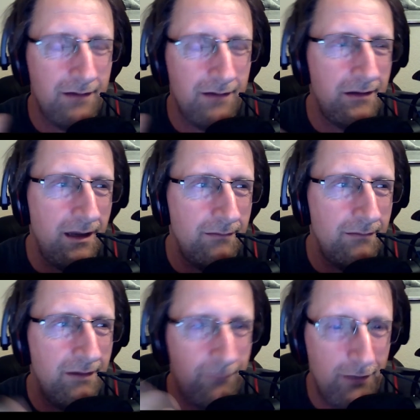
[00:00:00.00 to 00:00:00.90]
saying,
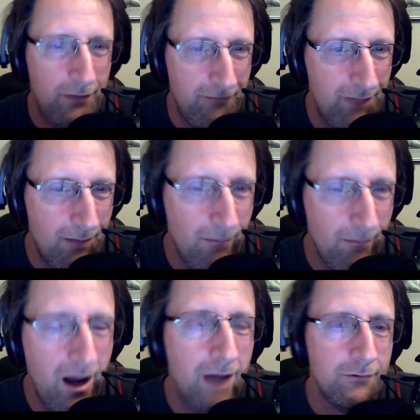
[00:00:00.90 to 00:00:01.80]
if you give me a
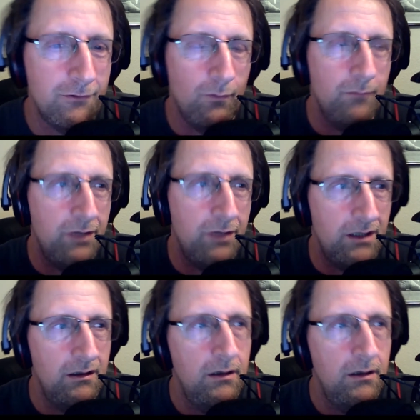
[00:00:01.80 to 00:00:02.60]
model, but